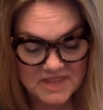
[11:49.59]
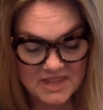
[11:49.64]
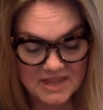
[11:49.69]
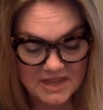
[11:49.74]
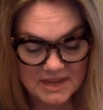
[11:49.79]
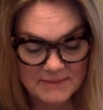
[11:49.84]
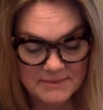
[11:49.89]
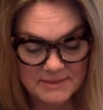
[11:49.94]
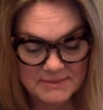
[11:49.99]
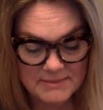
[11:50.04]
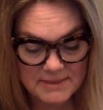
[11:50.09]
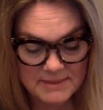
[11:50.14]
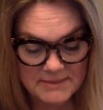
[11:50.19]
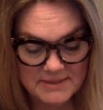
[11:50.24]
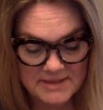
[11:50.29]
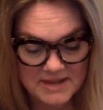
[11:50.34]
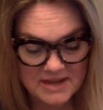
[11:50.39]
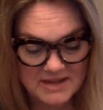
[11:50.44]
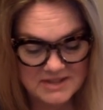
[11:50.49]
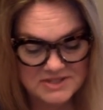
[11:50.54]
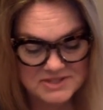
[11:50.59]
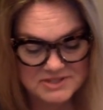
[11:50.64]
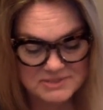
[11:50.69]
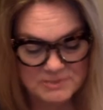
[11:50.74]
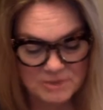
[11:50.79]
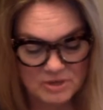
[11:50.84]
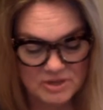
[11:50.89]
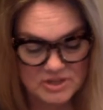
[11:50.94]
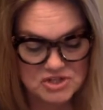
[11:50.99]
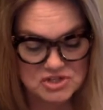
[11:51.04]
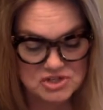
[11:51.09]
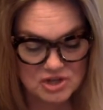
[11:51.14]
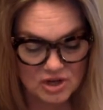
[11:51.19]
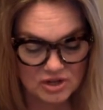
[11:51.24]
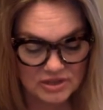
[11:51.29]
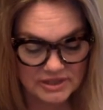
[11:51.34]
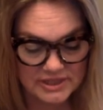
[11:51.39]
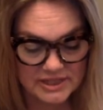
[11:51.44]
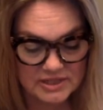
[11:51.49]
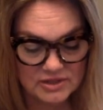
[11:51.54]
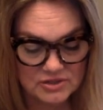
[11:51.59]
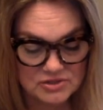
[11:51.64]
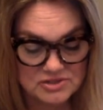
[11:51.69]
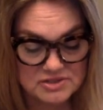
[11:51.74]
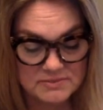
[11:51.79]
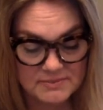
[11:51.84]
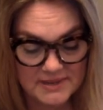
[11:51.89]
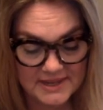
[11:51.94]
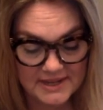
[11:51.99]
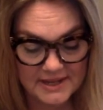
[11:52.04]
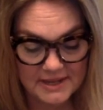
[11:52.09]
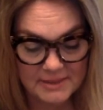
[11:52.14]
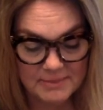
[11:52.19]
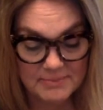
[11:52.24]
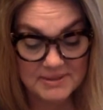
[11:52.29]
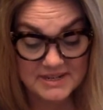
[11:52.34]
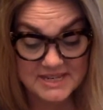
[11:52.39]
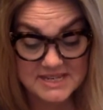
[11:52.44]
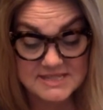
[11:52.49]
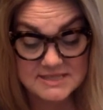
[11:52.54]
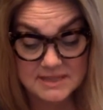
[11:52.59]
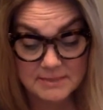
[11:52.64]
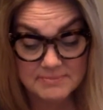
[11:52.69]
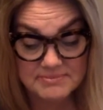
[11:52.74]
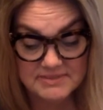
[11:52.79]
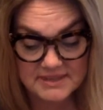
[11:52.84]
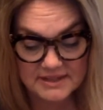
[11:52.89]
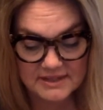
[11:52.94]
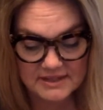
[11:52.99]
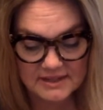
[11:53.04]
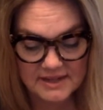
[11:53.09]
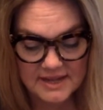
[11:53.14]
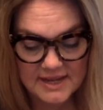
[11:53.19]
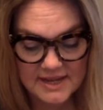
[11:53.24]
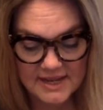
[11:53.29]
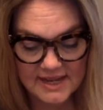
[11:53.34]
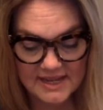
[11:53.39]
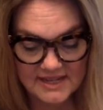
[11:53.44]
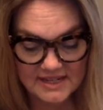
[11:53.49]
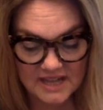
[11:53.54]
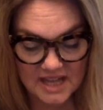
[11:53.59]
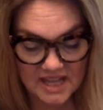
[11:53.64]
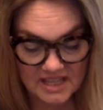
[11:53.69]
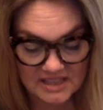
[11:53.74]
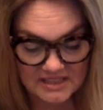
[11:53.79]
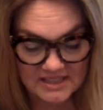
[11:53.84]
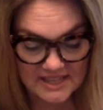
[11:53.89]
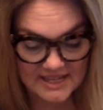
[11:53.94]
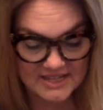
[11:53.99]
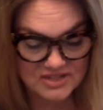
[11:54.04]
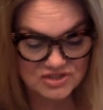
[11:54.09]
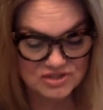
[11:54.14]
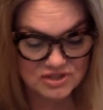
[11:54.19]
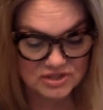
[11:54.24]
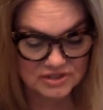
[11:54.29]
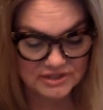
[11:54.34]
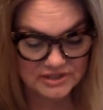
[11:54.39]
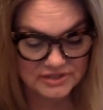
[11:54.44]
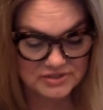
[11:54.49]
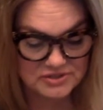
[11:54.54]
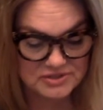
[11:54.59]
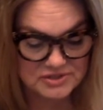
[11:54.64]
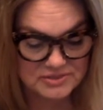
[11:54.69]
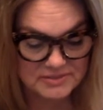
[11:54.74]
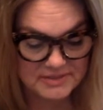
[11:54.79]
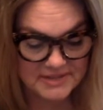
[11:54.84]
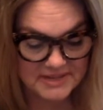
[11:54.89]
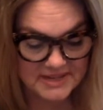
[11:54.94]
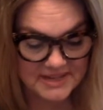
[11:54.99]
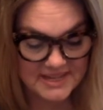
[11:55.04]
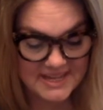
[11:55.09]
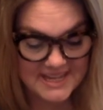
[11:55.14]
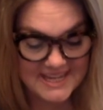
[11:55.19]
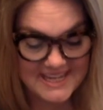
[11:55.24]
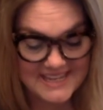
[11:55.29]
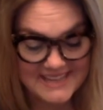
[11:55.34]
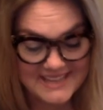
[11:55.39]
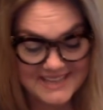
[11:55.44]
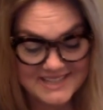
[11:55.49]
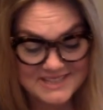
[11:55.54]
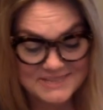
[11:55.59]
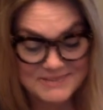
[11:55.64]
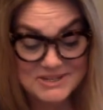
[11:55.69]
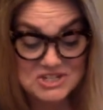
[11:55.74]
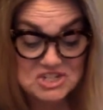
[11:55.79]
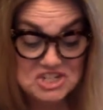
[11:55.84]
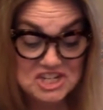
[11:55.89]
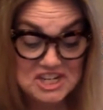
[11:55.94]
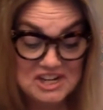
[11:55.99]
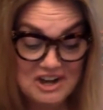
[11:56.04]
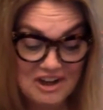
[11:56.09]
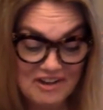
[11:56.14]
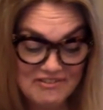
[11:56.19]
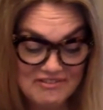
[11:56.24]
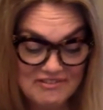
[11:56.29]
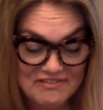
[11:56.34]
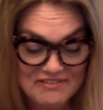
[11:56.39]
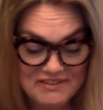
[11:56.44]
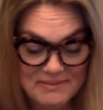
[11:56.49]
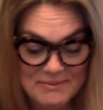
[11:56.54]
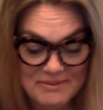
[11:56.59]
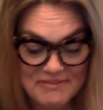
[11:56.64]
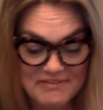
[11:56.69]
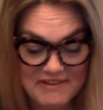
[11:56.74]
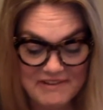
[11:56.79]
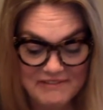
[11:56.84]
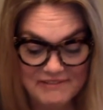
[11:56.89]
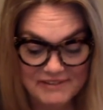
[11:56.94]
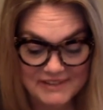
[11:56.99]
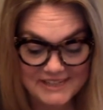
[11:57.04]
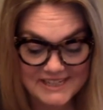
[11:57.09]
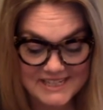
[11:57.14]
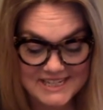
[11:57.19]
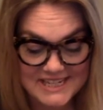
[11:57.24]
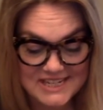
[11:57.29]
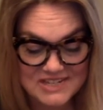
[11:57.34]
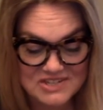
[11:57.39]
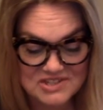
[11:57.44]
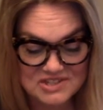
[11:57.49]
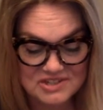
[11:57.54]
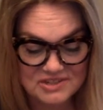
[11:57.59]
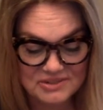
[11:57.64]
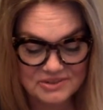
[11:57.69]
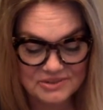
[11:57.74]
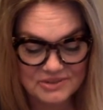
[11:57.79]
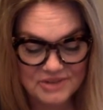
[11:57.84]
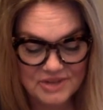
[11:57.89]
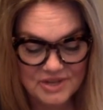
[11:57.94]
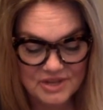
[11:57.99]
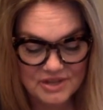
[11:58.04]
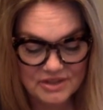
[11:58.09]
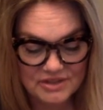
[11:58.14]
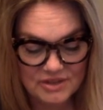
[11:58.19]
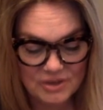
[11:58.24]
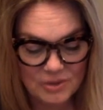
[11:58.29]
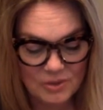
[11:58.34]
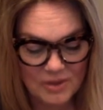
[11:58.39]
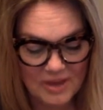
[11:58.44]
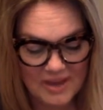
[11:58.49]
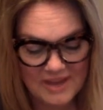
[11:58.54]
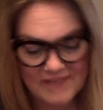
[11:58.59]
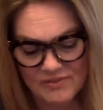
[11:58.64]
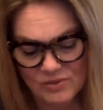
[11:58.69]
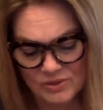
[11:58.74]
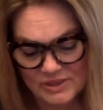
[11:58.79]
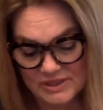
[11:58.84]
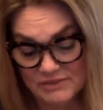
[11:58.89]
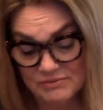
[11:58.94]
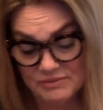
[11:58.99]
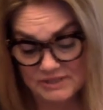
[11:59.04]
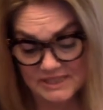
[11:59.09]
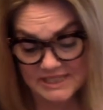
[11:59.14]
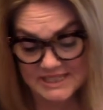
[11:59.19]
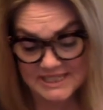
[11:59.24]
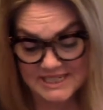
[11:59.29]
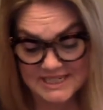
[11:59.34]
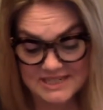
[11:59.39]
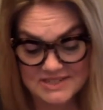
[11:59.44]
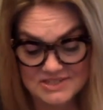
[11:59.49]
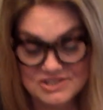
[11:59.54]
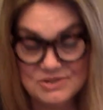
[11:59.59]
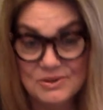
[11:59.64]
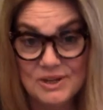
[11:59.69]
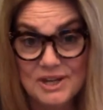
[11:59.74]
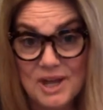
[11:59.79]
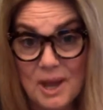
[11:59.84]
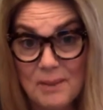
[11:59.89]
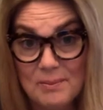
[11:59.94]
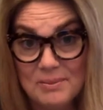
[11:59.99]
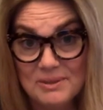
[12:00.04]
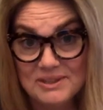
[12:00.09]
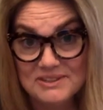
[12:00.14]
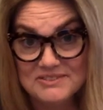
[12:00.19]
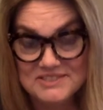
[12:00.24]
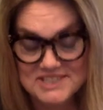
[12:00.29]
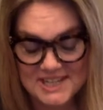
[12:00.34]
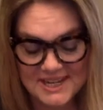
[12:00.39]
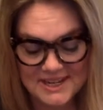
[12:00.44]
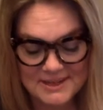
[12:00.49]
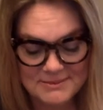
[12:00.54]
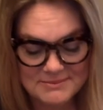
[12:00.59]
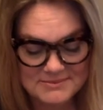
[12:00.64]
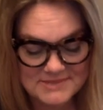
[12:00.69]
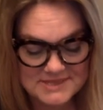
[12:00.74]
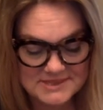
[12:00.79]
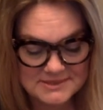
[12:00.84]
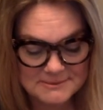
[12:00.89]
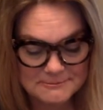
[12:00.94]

I mean, maybe not as smart as Charlotte or Ximena, but he's up there. And unlike Charlotte or Ximena, he lets me cheat off of him if I really need to, though I've only really needed to a couple of times.